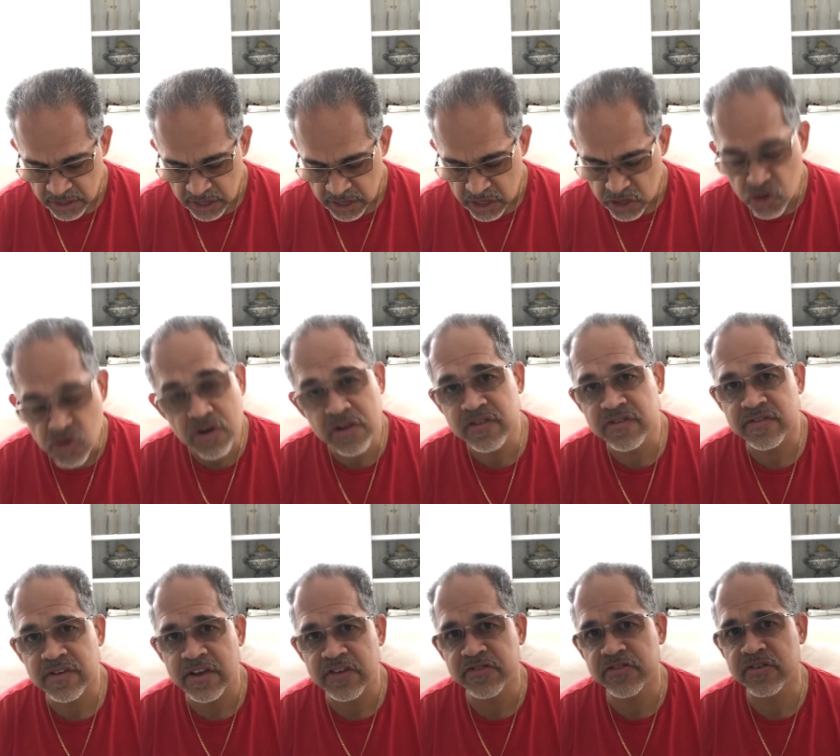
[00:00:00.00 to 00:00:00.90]

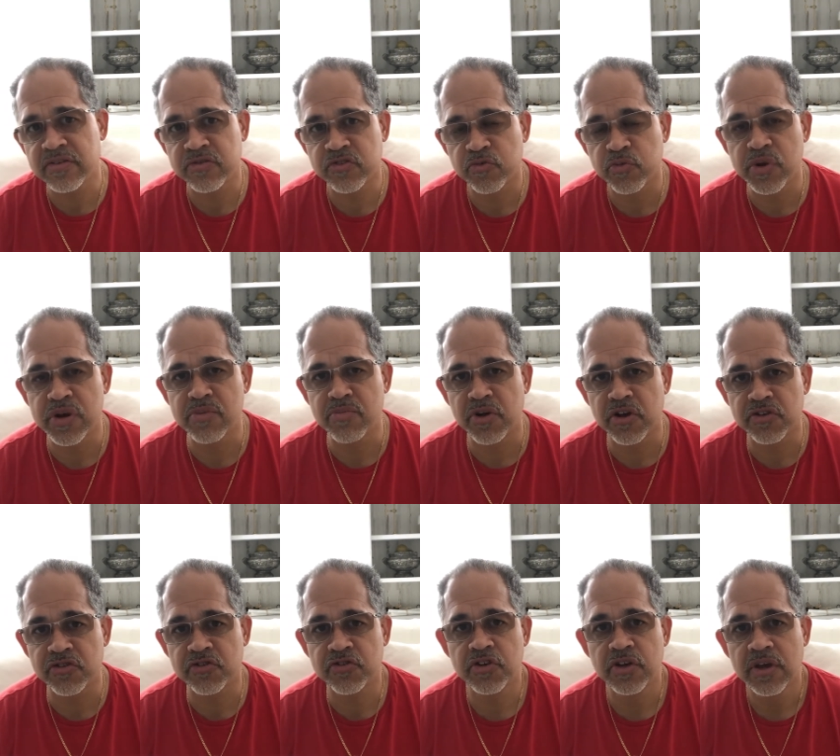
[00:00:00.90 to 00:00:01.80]
utilization is pretty
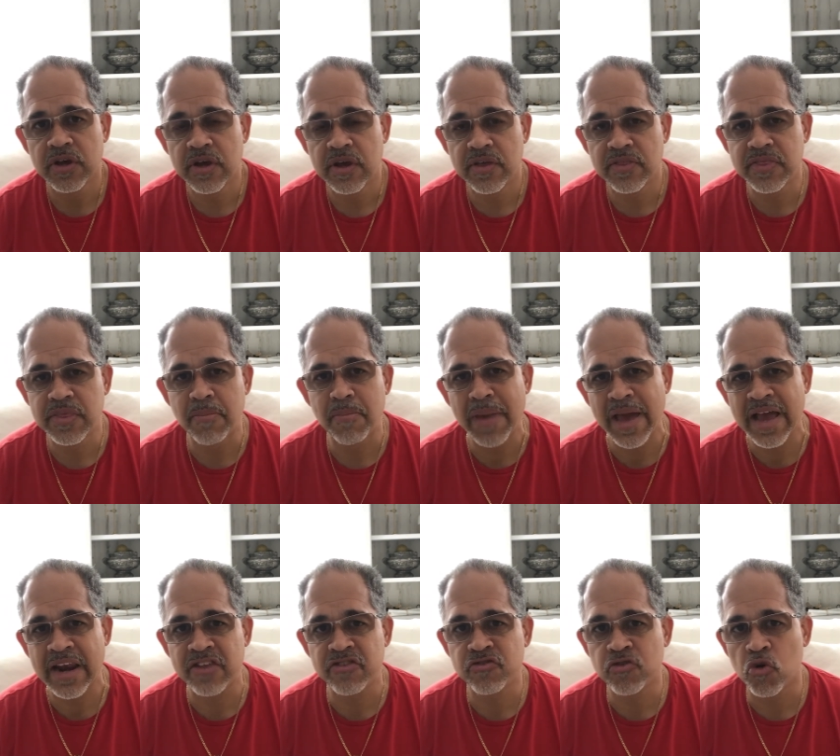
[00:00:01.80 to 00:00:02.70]
much the
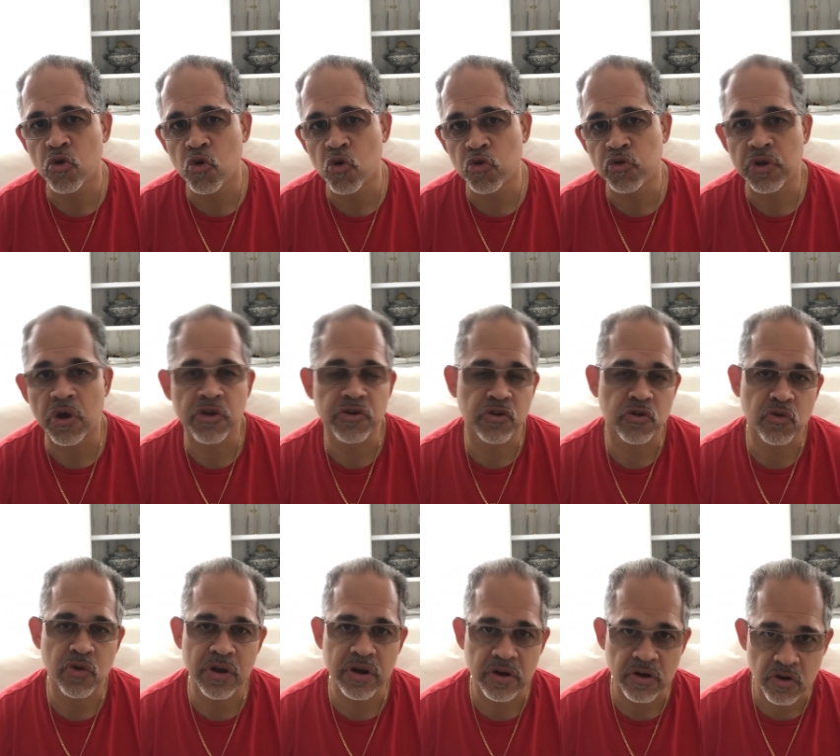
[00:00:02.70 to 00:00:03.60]
balance owed on your
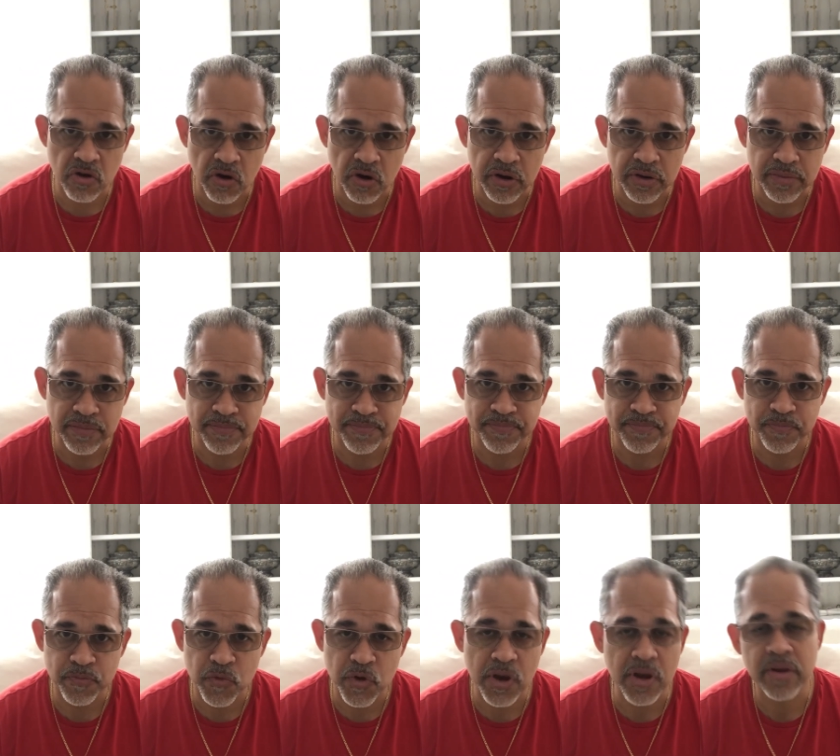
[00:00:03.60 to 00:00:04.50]
credit card,
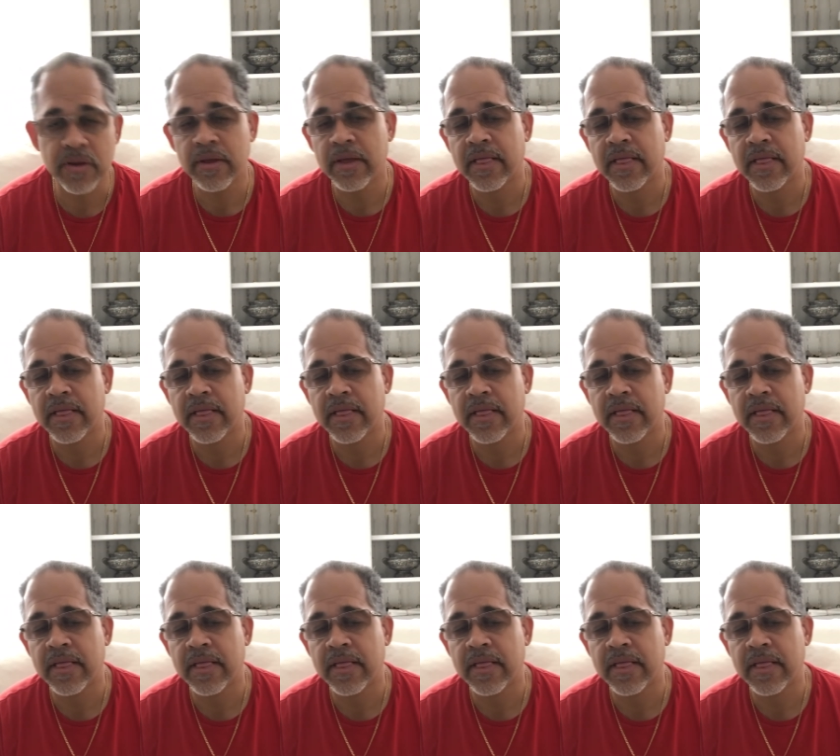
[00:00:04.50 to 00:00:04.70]
okay?